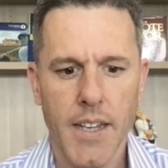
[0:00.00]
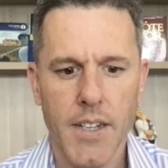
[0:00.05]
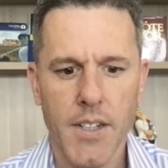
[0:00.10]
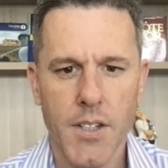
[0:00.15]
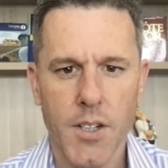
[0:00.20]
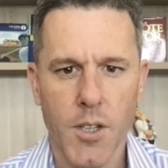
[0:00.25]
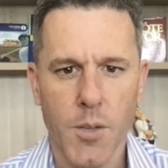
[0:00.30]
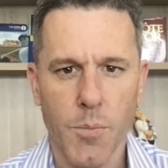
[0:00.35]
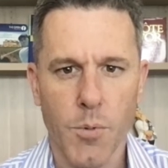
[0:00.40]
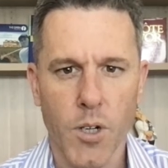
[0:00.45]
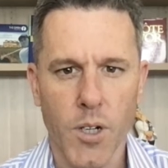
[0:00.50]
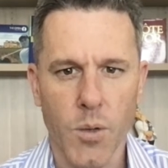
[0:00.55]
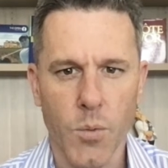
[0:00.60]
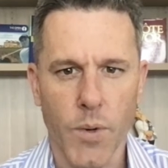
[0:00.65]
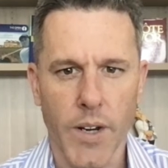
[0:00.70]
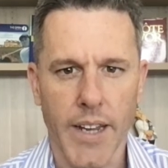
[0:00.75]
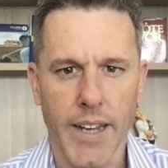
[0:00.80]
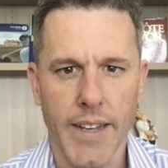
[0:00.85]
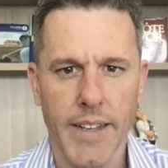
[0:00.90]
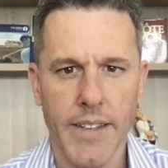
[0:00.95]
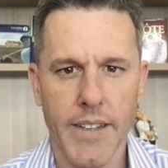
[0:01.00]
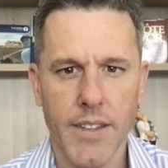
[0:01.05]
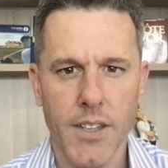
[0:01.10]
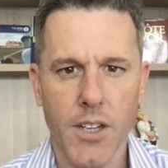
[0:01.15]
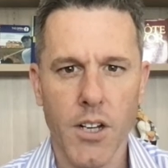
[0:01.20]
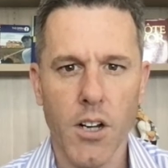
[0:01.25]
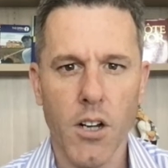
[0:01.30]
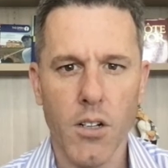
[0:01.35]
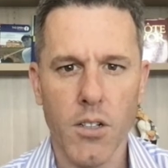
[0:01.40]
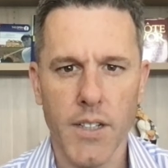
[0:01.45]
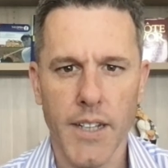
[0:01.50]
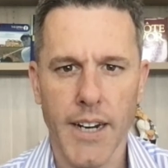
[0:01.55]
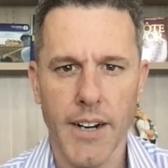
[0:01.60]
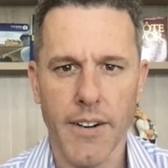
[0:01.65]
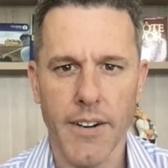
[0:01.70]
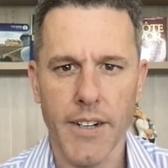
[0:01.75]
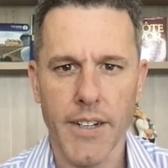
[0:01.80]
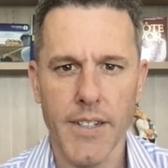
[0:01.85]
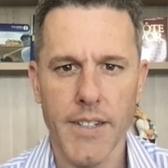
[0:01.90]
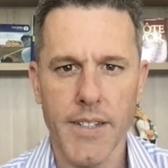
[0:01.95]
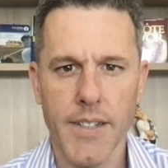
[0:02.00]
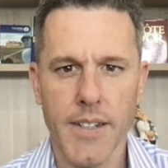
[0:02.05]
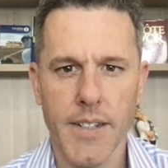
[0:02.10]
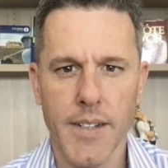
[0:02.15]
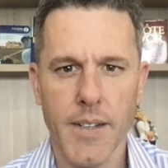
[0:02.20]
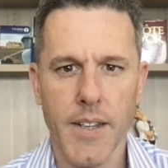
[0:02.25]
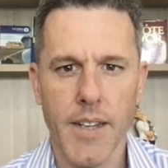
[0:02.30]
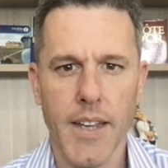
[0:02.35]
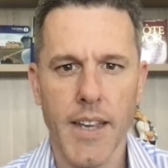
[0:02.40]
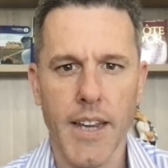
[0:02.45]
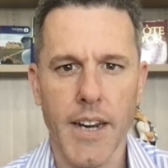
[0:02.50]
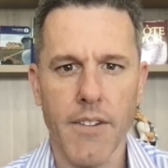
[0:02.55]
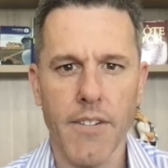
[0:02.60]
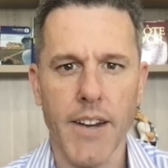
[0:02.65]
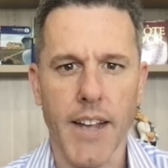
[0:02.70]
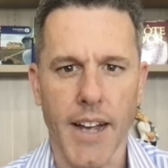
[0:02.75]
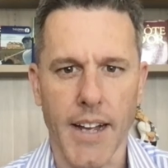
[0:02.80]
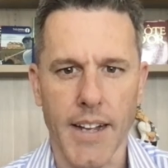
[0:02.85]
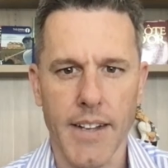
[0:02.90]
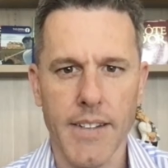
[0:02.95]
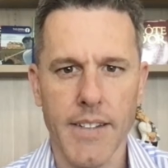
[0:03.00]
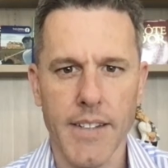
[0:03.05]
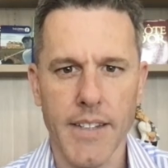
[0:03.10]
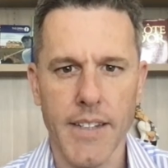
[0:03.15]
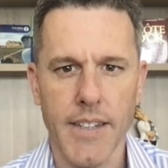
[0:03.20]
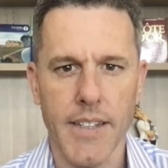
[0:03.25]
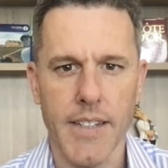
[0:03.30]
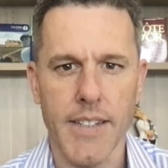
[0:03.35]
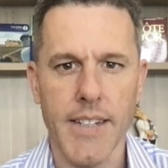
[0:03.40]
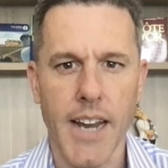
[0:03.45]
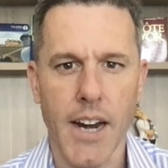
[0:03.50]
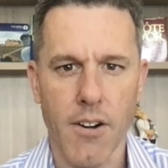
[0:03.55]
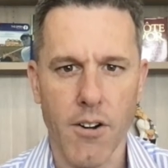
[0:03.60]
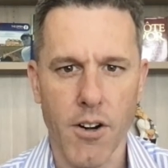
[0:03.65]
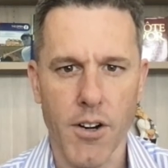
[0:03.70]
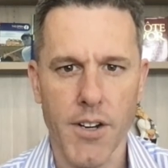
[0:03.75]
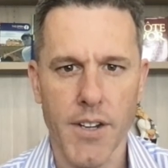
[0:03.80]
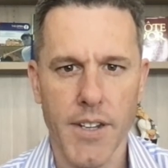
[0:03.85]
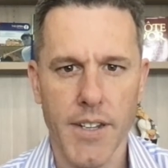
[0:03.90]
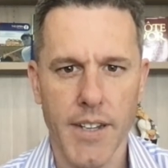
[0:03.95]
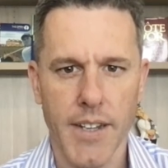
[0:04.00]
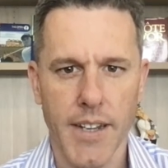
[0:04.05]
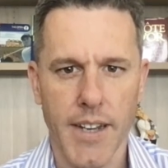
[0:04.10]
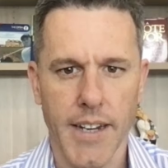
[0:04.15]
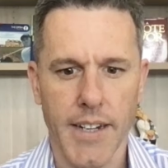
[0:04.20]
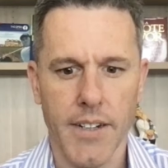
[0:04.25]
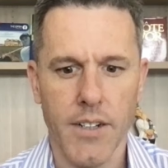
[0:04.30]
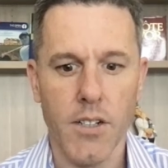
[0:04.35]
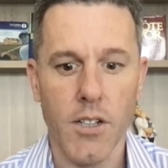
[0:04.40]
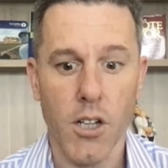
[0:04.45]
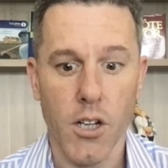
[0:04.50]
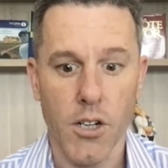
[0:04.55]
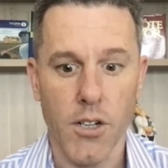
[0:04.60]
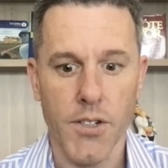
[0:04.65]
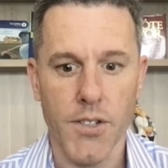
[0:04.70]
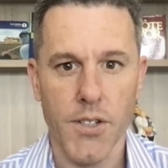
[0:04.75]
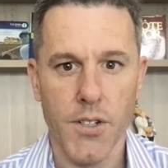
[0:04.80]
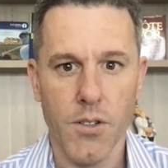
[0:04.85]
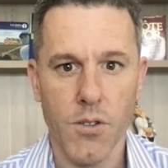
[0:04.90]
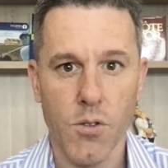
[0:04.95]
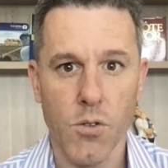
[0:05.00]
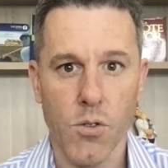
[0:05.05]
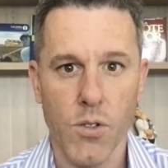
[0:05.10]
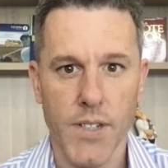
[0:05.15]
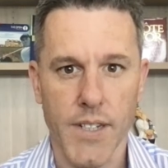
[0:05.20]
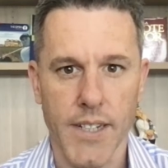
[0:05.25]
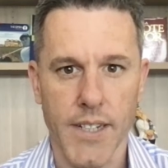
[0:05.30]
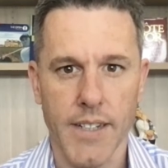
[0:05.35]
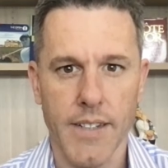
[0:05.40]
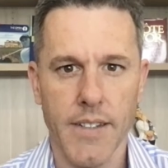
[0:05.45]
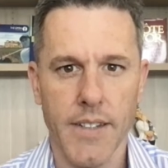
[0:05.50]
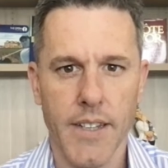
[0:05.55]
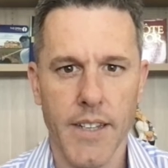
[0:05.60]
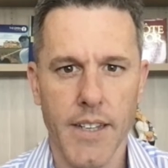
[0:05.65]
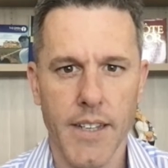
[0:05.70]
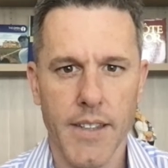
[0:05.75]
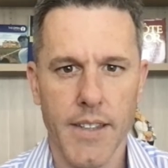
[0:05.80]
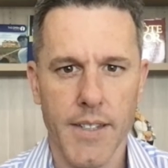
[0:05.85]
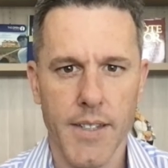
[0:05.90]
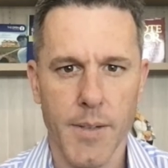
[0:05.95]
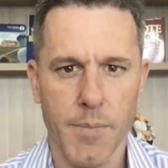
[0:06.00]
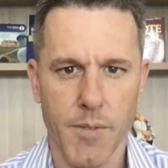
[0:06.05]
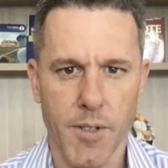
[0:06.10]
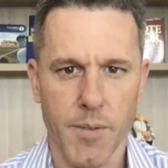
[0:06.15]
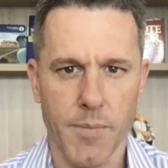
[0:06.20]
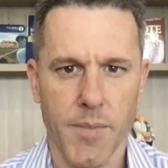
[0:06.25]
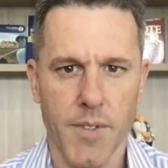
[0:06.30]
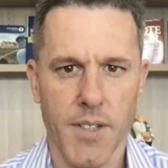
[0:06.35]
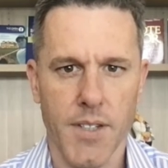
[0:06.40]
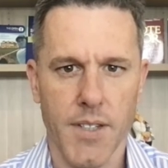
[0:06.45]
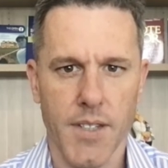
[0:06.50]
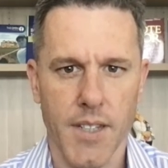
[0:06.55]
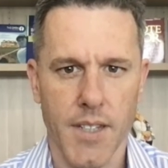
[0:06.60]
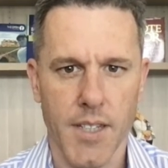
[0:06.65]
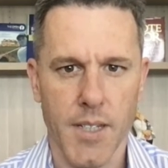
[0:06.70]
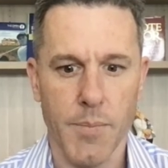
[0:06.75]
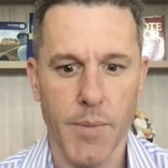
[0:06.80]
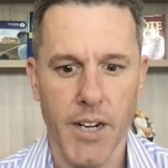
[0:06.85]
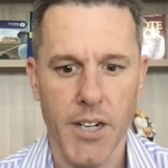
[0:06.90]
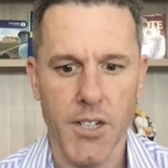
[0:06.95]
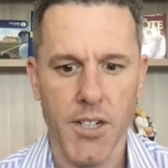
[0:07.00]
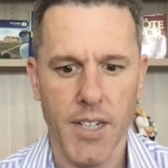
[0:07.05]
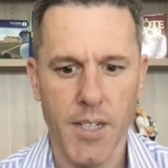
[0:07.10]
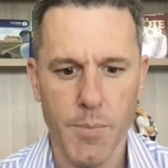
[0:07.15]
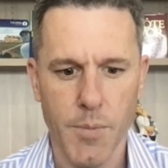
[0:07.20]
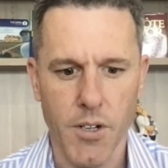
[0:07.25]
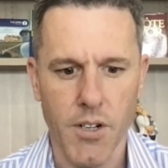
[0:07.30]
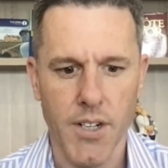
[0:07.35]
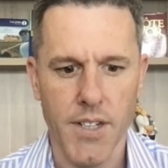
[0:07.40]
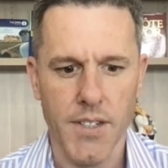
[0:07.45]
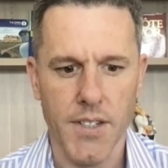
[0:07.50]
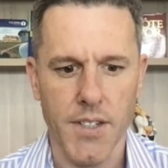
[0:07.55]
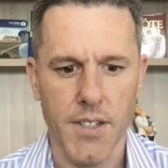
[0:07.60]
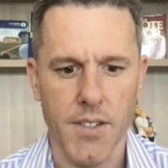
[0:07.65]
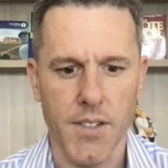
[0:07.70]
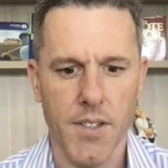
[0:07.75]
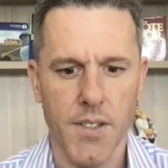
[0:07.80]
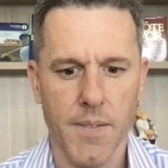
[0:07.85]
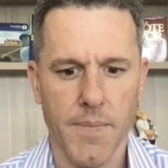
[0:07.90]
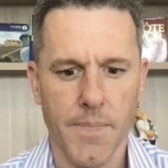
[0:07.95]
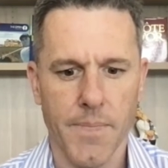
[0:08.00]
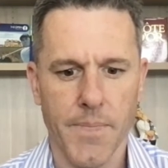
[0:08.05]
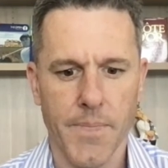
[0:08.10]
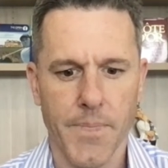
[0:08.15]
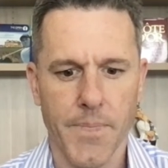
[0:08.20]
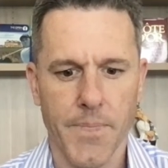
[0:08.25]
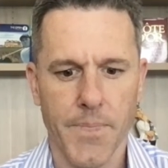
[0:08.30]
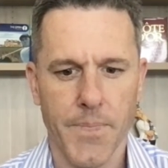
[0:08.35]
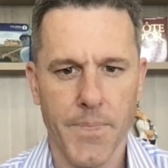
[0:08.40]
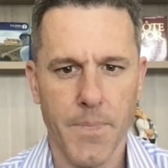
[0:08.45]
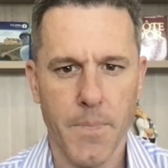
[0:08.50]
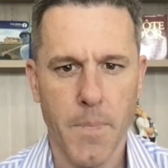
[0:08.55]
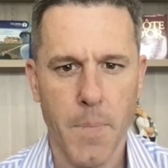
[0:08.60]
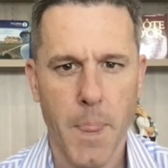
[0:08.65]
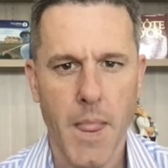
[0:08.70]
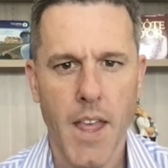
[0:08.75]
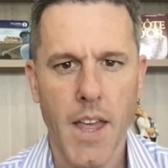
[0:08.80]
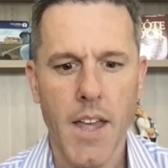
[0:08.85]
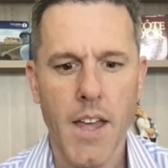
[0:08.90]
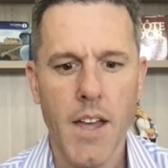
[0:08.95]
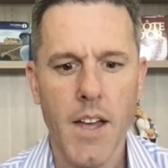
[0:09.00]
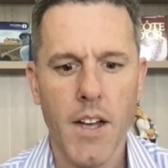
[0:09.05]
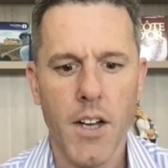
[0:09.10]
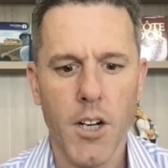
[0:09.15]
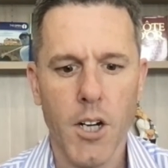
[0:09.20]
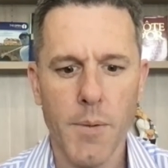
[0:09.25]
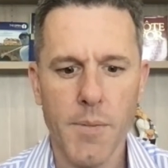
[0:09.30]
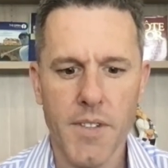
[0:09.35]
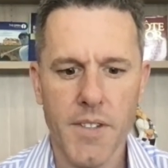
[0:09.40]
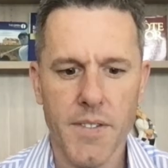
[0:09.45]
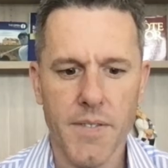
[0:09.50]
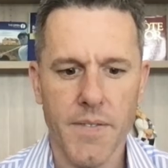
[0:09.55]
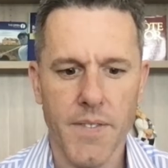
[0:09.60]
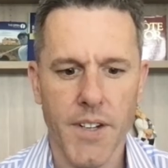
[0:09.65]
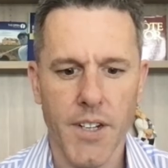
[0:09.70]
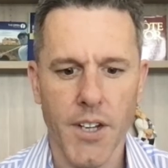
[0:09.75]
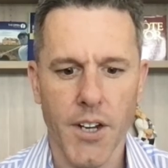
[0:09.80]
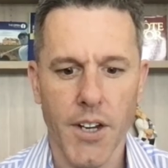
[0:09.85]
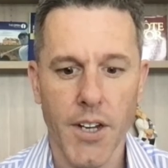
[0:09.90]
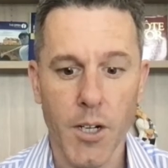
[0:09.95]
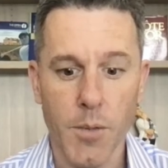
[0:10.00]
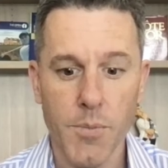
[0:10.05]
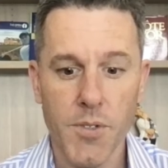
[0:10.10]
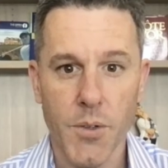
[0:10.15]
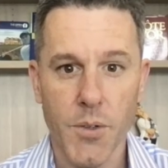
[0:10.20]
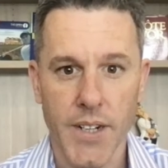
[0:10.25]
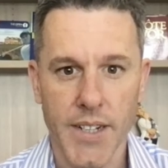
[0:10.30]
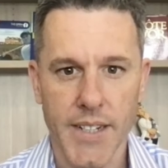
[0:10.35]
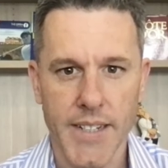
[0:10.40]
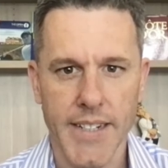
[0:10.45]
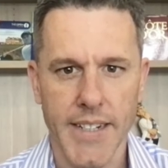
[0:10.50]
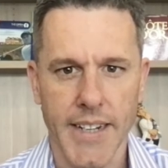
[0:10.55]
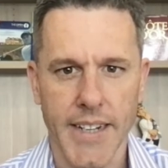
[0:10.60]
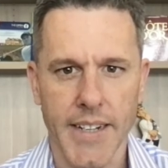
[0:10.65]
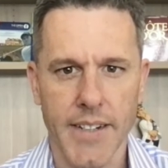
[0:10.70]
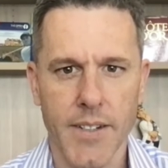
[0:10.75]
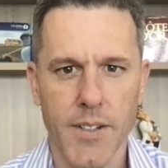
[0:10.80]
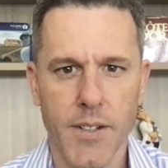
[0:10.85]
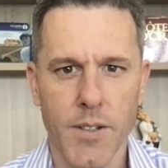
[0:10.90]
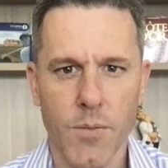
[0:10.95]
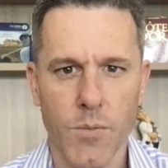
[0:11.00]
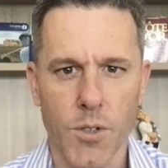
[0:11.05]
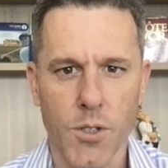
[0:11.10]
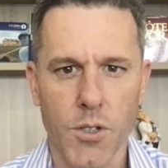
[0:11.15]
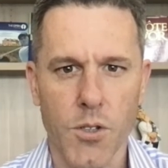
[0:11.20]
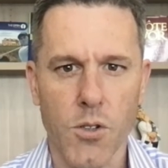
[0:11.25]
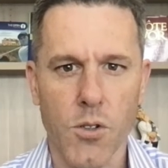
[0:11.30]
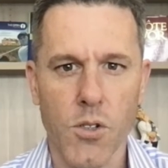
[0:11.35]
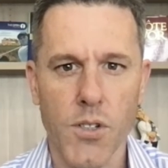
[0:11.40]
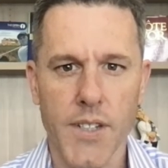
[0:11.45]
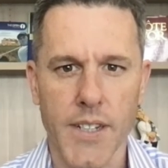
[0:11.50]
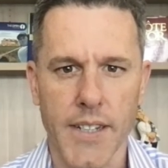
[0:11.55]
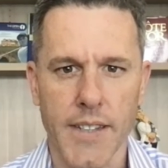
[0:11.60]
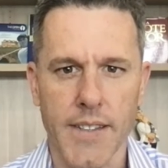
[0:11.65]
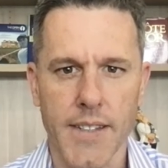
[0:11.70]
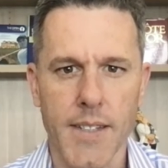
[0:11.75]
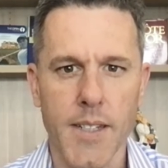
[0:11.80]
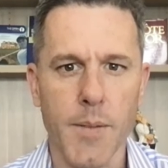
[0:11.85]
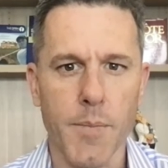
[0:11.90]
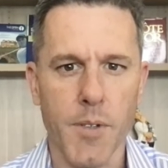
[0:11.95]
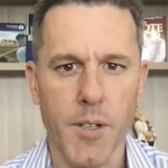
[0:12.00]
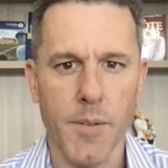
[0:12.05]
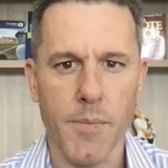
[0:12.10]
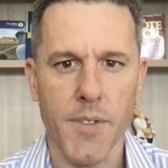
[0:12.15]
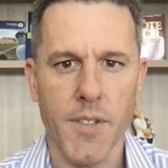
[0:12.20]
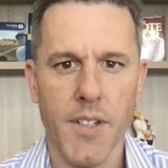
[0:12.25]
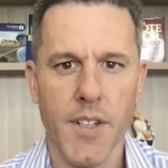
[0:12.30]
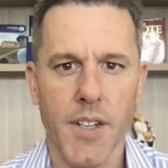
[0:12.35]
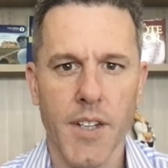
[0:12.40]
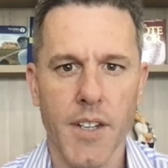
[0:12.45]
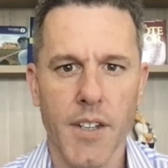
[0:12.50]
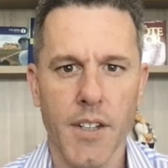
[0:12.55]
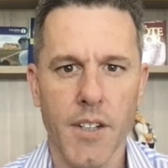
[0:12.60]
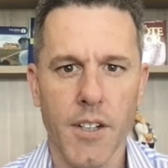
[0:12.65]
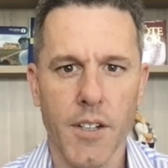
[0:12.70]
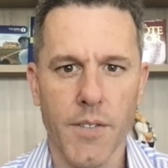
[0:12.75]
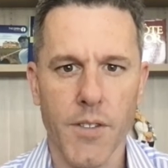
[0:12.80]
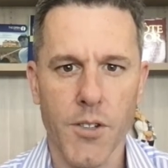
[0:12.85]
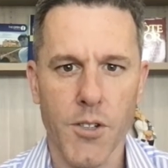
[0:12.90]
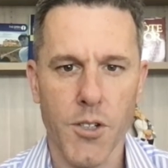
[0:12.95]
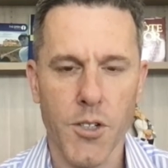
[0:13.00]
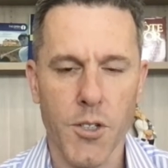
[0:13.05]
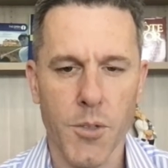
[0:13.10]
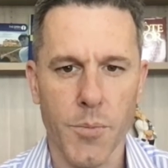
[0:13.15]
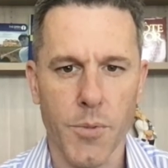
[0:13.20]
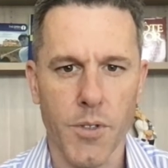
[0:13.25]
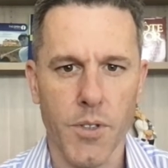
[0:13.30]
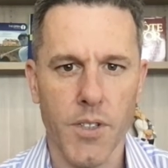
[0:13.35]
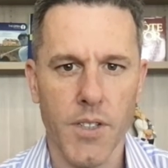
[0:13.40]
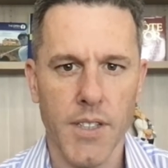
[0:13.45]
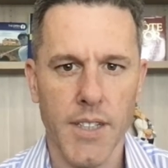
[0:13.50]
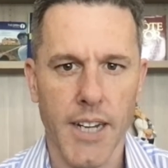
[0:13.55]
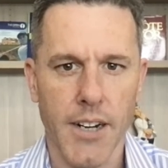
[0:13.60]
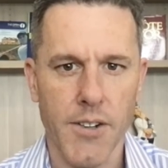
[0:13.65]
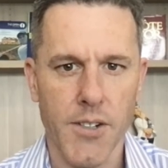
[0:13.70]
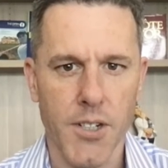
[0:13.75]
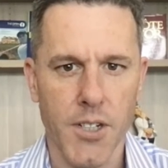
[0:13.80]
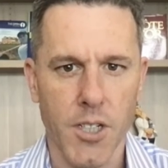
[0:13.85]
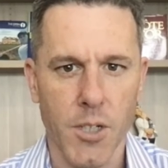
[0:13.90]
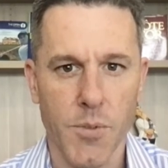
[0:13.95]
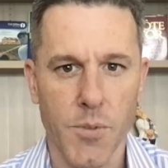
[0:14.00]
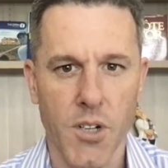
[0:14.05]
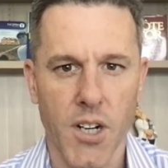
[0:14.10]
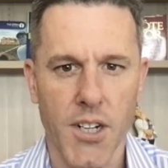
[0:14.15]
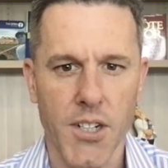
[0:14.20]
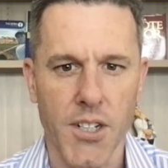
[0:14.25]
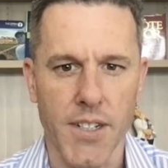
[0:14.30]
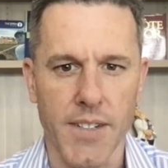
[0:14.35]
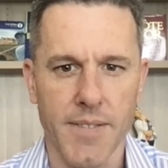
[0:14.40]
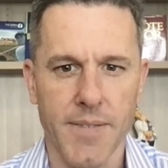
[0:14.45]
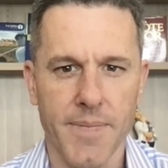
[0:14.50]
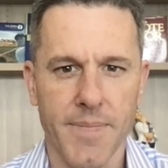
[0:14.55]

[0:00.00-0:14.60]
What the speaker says: to the point where the whole larynx area is narrowed and closed, causing the symptoms that this patient experiences. I hope this video helps you understand what's causing the symptoms of inducible laryngeal obstruction.